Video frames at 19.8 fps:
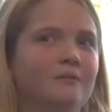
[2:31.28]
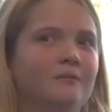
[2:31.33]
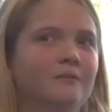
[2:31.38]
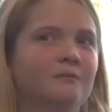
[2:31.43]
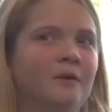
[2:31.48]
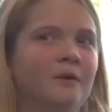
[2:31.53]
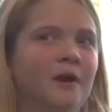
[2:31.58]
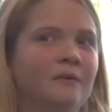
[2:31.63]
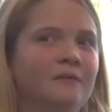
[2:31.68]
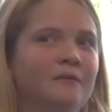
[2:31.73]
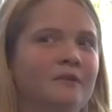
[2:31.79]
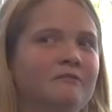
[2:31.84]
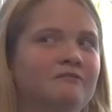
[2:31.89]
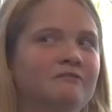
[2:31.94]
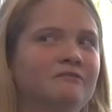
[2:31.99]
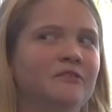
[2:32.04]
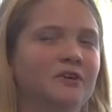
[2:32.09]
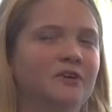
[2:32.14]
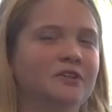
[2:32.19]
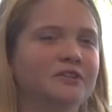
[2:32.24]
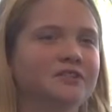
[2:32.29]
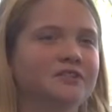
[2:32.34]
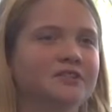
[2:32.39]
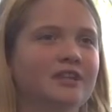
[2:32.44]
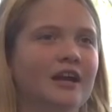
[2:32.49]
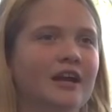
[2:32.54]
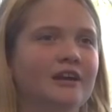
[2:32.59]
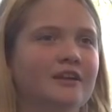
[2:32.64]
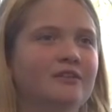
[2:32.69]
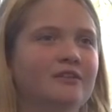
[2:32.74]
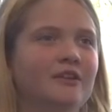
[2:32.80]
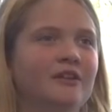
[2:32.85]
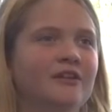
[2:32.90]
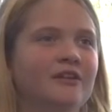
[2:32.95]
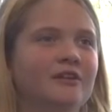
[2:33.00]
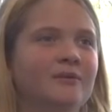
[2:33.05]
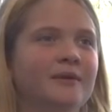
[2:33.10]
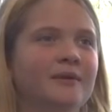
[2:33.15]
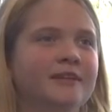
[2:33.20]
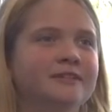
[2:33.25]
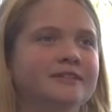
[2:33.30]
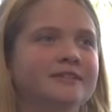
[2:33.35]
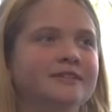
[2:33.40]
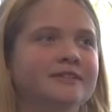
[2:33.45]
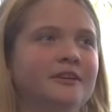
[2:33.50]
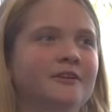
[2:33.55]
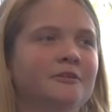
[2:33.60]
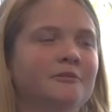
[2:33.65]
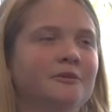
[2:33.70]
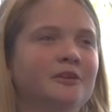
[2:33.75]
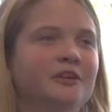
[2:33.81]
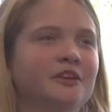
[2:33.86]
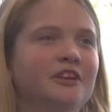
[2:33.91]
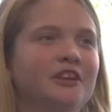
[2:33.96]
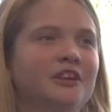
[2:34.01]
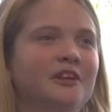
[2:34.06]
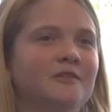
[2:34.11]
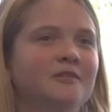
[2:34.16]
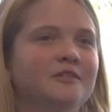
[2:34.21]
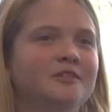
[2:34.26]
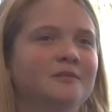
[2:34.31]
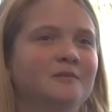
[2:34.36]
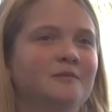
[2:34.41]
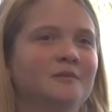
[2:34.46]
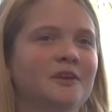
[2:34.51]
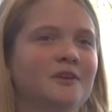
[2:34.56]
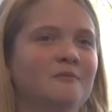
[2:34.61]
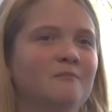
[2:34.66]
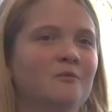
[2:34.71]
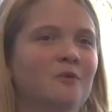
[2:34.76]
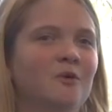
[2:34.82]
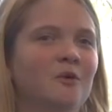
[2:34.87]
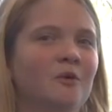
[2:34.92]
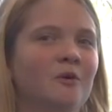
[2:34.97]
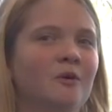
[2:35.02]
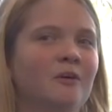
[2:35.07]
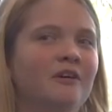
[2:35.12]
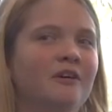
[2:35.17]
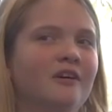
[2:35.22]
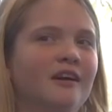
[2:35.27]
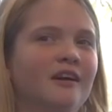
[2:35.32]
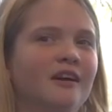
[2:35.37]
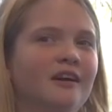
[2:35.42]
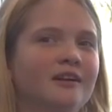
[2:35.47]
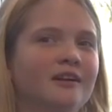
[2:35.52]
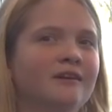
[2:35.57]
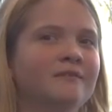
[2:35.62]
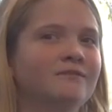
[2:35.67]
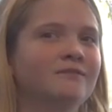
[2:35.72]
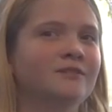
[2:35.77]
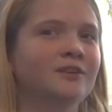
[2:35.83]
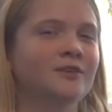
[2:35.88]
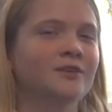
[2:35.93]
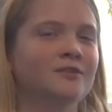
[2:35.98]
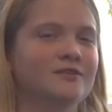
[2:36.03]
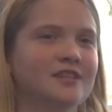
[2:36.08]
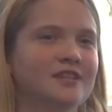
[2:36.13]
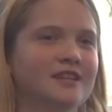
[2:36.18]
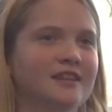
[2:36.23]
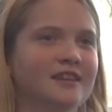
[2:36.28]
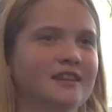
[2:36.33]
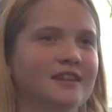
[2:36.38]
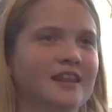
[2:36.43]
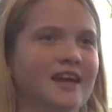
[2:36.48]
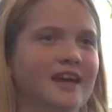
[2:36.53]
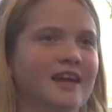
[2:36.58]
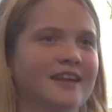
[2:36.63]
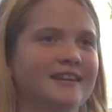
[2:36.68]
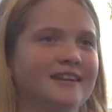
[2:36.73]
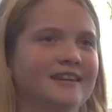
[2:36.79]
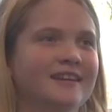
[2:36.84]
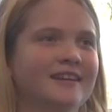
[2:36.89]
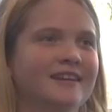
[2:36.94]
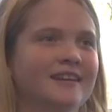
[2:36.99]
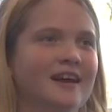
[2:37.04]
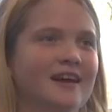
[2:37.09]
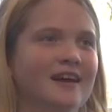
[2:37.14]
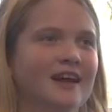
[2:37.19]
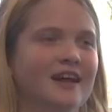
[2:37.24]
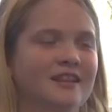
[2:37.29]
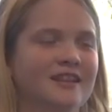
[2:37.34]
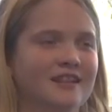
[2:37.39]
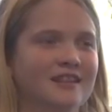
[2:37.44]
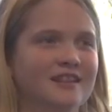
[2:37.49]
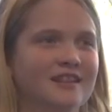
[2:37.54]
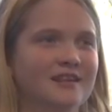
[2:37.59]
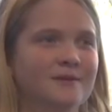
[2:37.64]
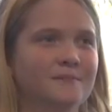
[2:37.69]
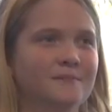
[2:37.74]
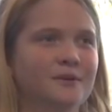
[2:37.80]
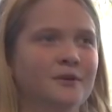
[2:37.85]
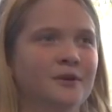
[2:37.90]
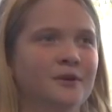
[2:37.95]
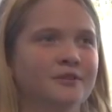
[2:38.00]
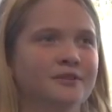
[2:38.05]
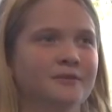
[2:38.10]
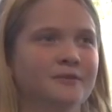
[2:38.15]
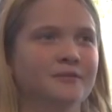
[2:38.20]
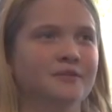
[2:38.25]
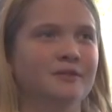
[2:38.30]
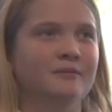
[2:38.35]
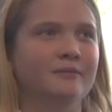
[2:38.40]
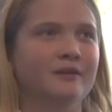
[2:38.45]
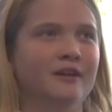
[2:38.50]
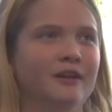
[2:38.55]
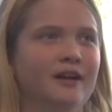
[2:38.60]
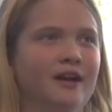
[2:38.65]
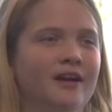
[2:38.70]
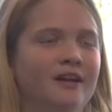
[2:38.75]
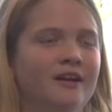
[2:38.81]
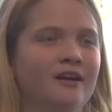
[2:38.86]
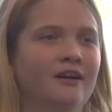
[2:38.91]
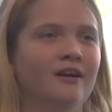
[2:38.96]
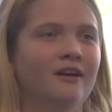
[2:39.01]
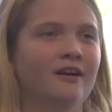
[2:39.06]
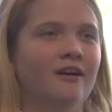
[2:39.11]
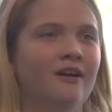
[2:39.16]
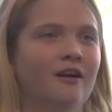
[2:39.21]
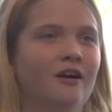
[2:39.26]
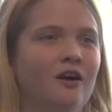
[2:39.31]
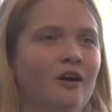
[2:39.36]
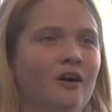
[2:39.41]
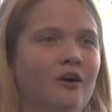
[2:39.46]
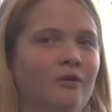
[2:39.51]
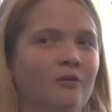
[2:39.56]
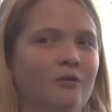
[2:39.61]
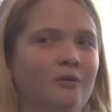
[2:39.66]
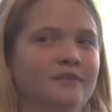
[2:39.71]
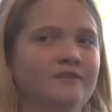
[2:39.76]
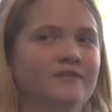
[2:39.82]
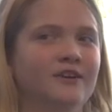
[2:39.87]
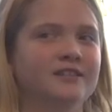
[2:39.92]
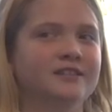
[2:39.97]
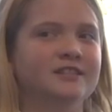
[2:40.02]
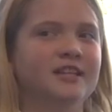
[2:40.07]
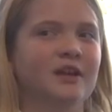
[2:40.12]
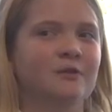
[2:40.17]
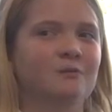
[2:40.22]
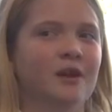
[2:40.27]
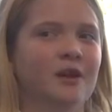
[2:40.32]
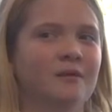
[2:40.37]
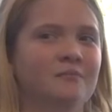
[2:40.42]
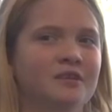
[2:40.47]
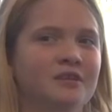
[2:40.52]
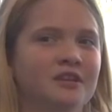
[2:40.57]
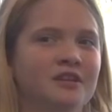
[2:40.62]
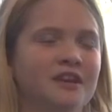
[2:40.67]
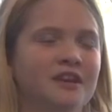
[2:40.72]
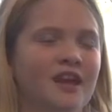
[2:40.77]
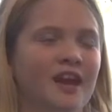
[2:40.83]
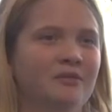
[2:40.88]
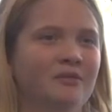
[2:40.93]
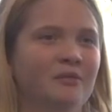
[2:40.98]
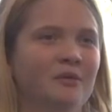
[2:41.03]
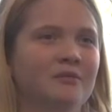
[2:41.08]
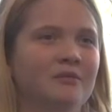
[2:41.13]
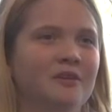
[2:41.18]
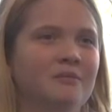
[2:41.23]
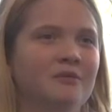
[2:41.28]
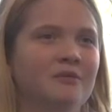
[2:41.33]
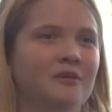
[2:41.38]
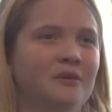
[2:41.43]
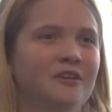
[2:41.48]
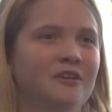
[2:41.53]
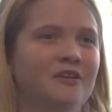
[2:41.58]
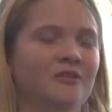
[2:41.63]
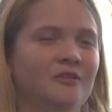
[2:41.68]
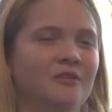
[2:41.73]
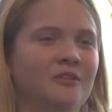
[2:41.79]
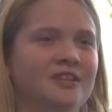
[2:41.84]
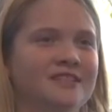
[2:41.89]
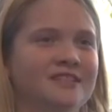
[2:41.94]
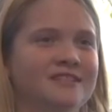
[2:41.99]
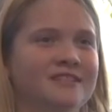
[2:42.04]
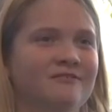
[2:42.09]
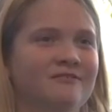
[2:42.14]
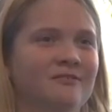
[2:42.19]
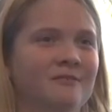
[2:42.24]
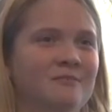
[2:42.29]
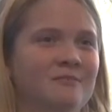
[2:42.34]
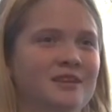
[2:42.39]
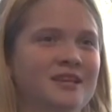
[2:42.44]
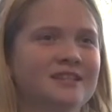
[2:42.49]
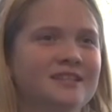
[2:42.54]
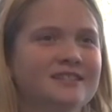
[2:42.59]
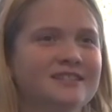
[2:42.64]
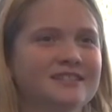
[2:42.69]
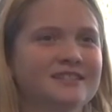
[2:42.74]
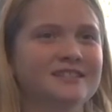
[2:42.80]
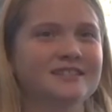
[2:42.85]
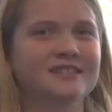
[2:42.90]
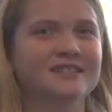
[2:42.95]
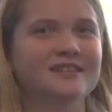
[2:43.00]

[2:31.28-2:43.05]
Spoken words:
When we first started learning about sustainability, it was a bit more confusing than anything because it was a bit like, oh, we first had one bin and now you want me to put it in all these different bins.